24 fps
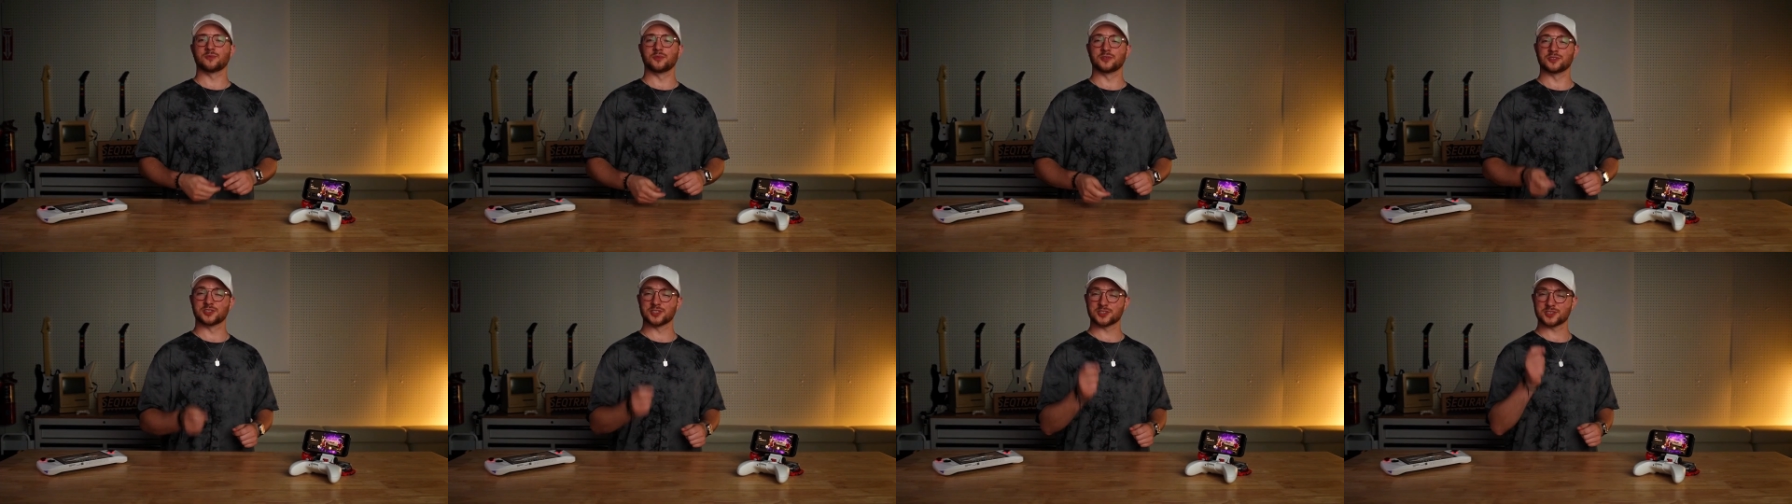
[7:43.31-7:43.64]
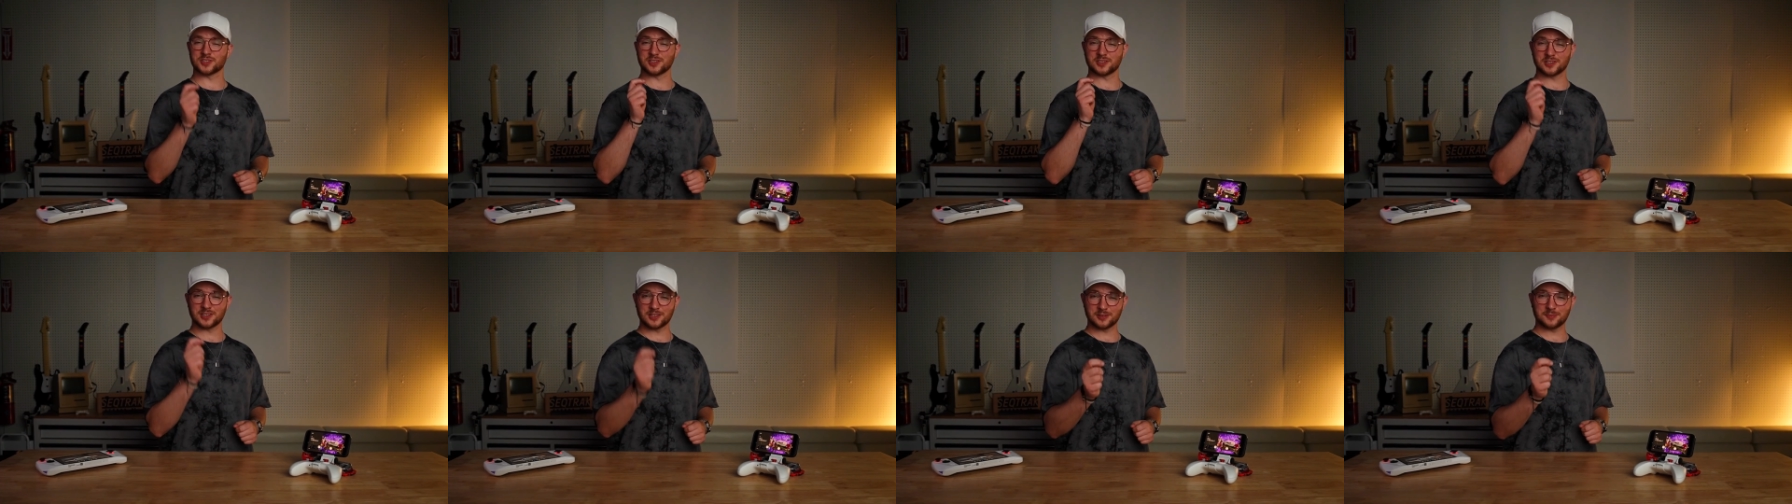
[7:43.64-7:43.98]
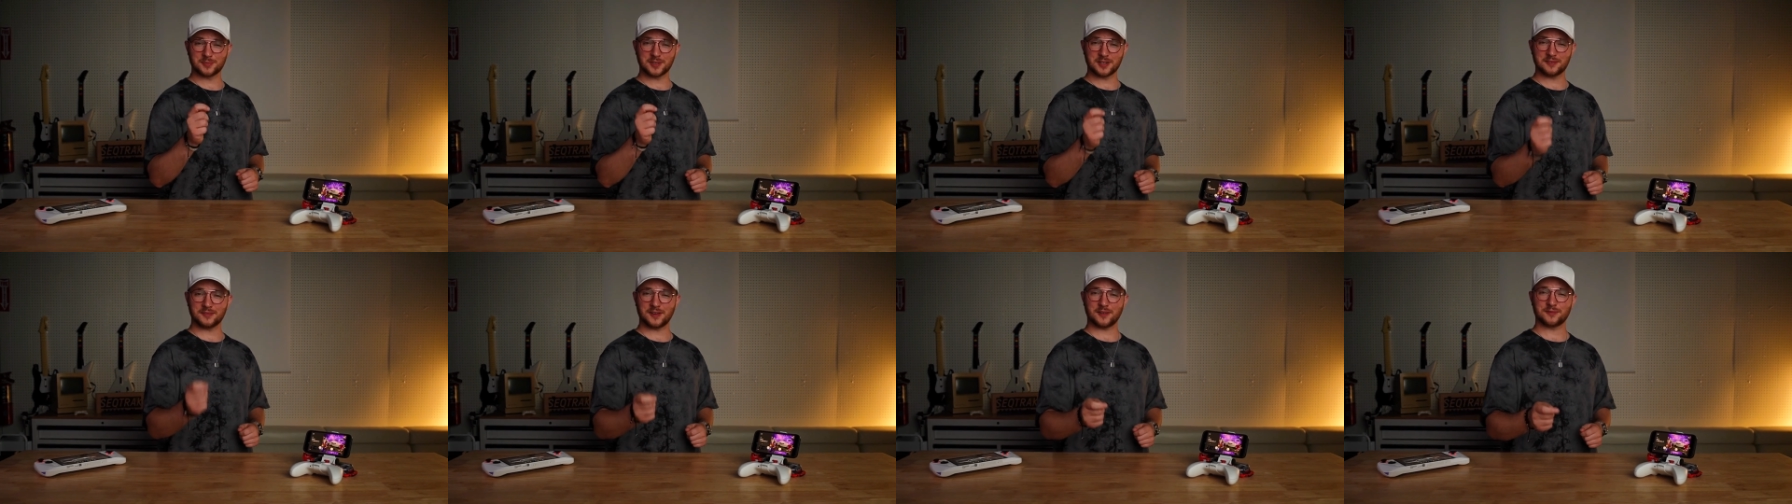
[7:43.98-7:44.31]
With just a little
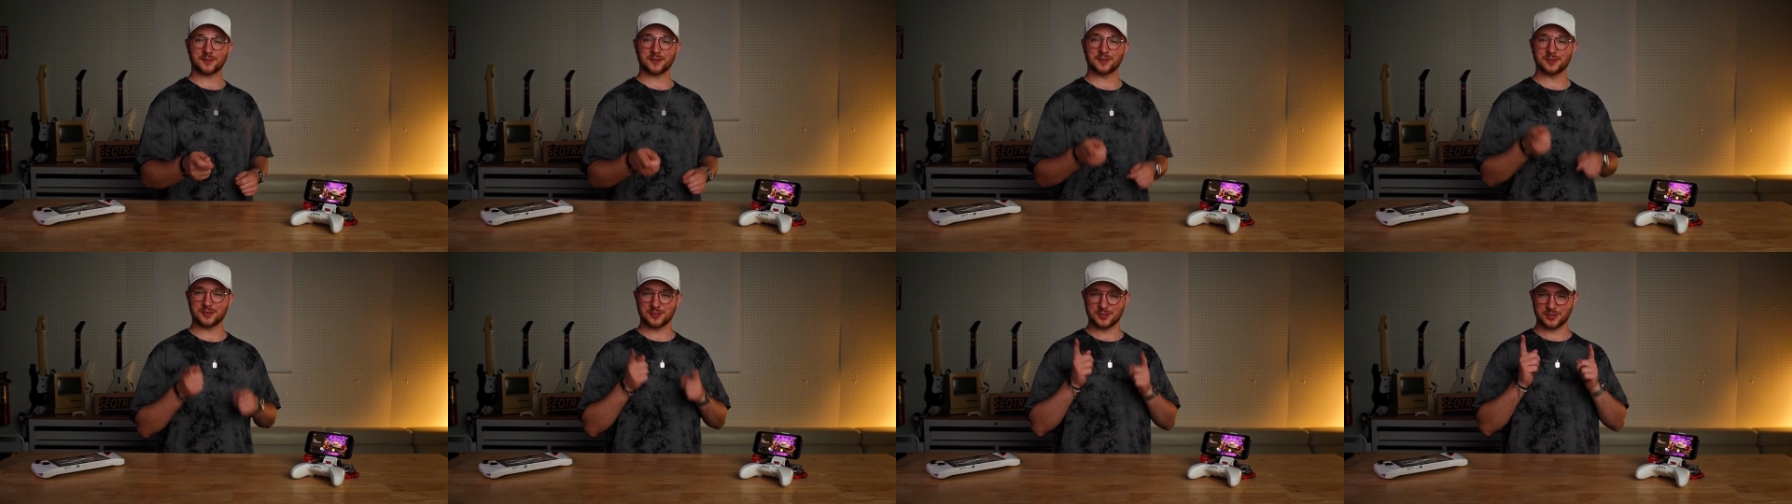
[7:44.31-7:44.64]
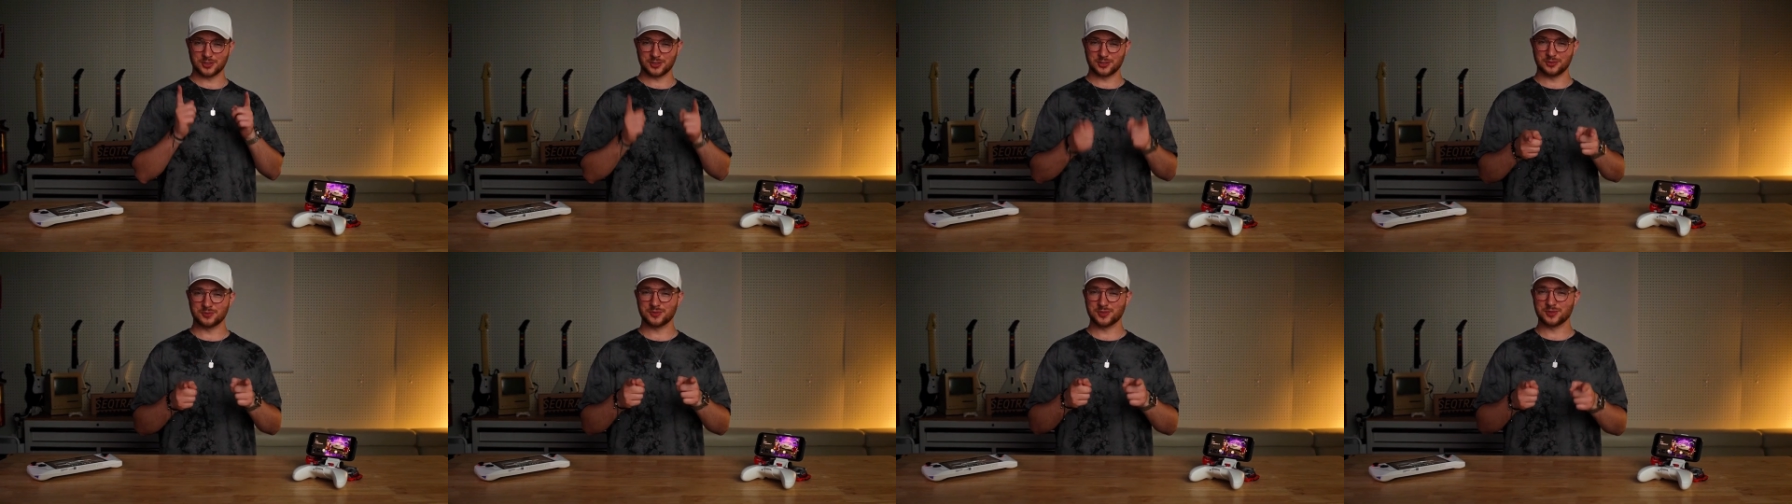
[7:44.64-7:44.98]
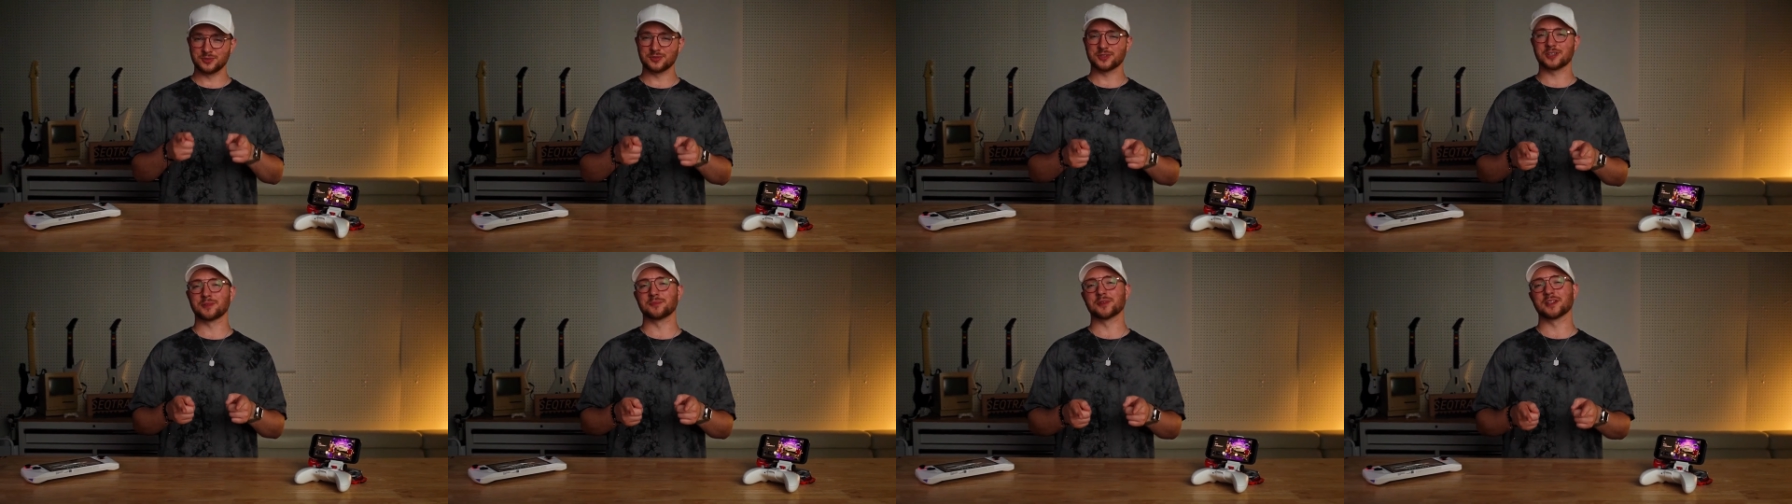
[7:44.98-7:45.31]
bit of effort, you
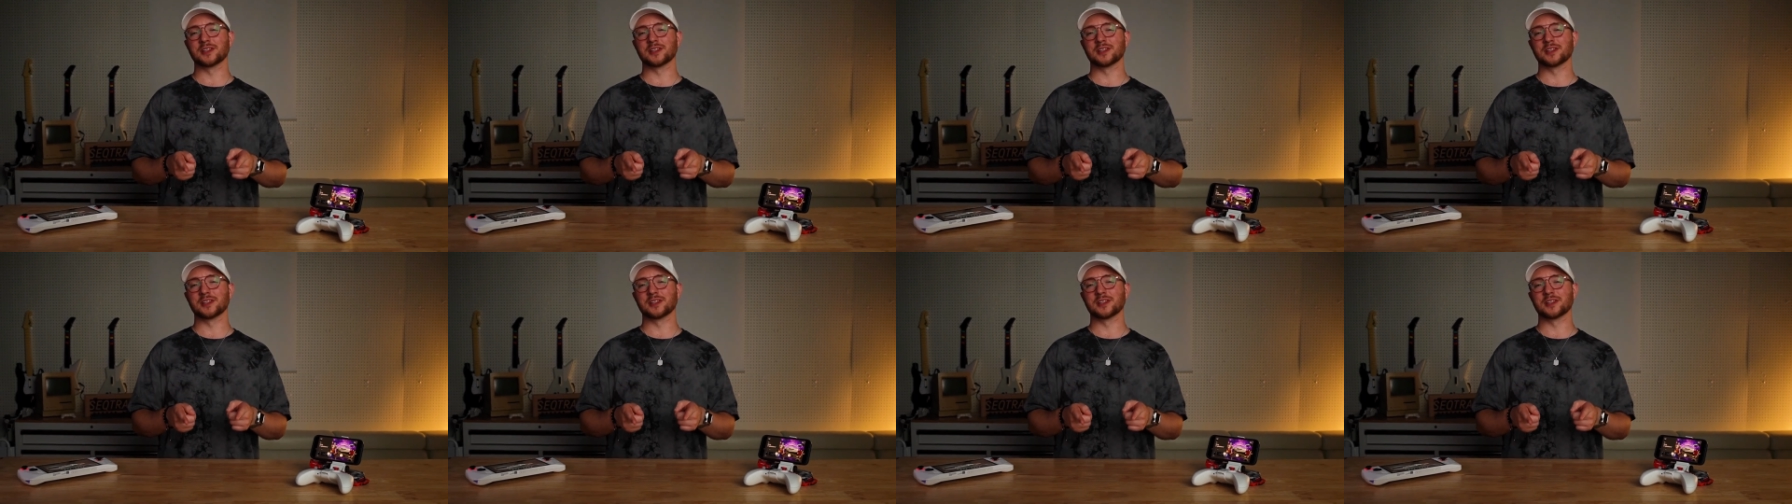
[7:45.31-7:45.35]
too can